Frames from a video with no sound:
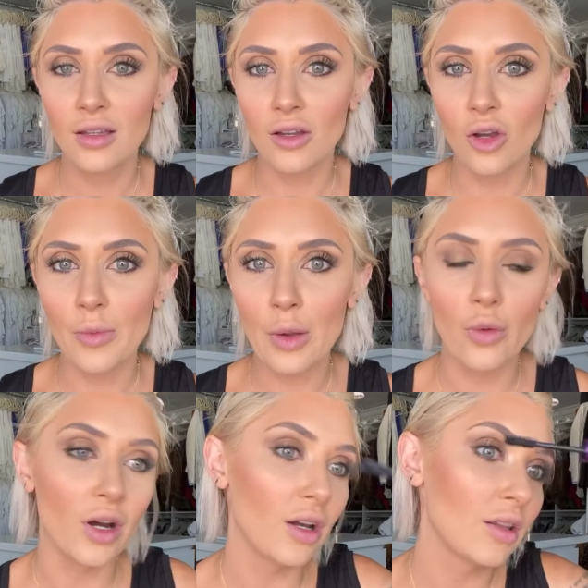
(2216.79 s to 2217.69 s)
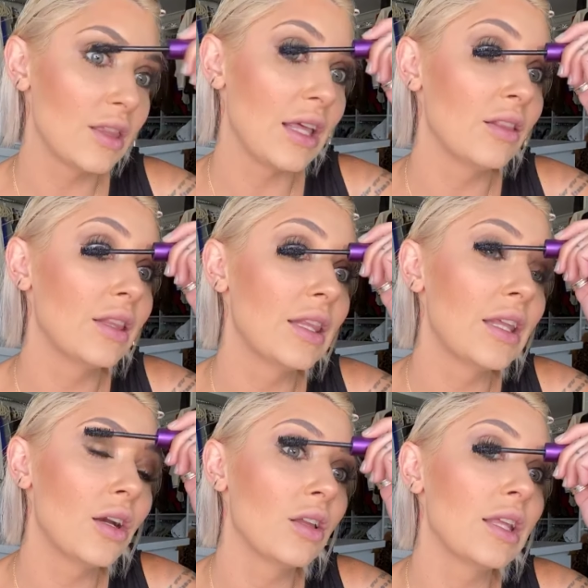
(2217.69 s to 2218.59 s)
Oh my word. They
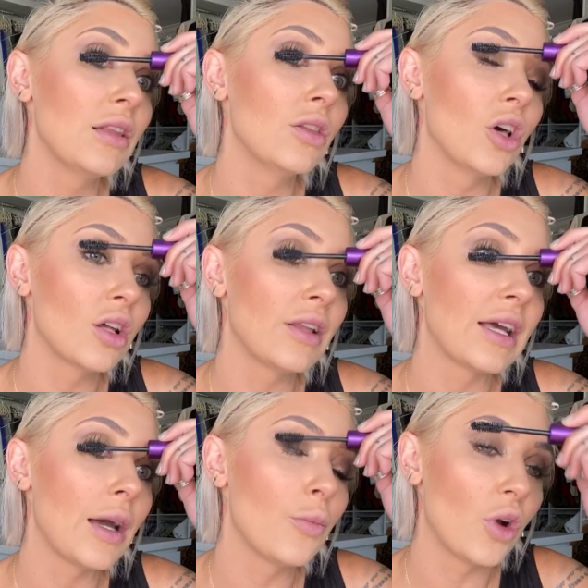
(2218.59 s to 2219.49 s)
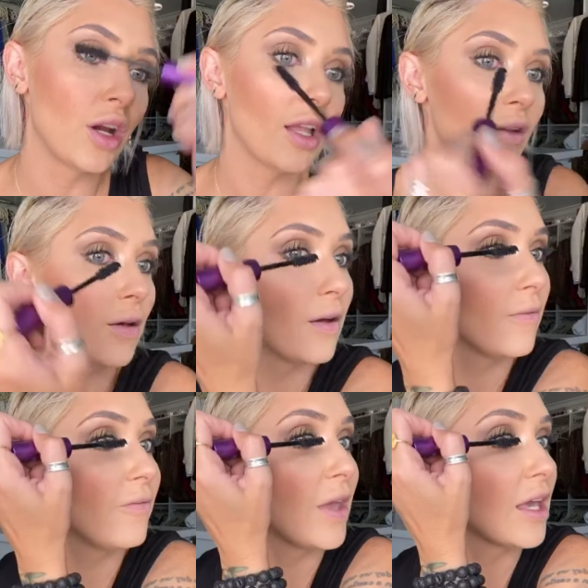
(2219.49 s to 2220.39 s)
literally look like I'm wearing
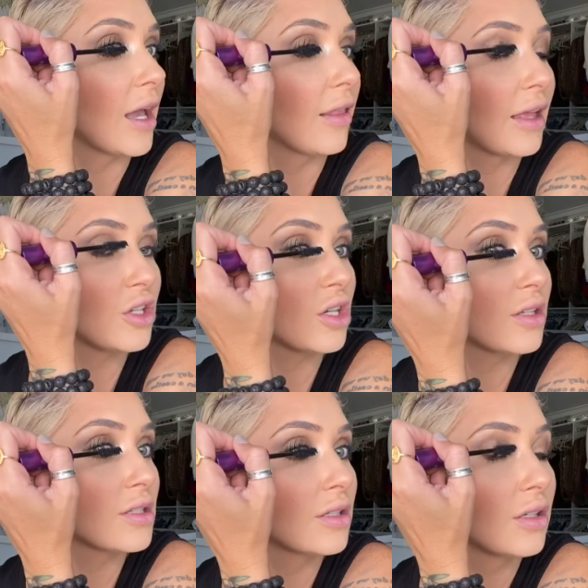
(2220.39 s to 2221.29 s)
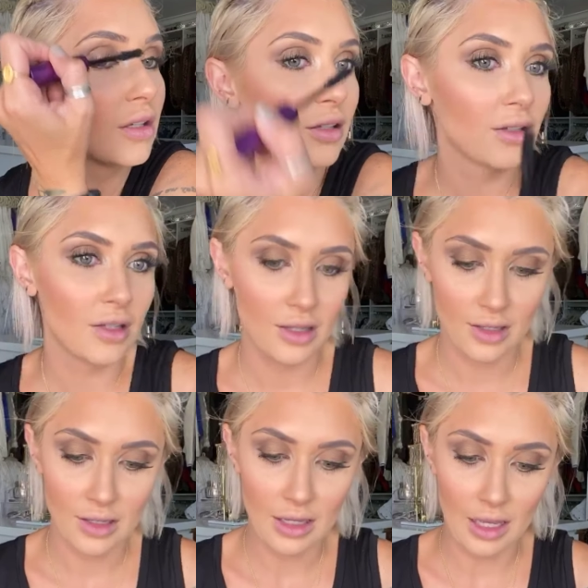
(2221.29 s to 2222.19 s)
fake eyelashes.
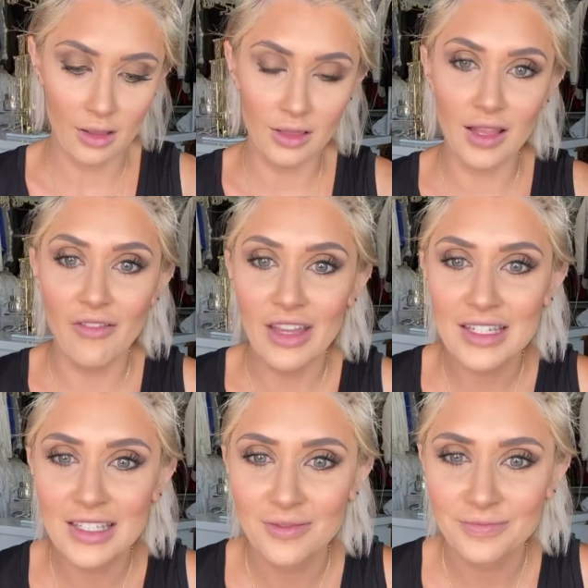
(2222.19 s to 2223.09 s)
I love it.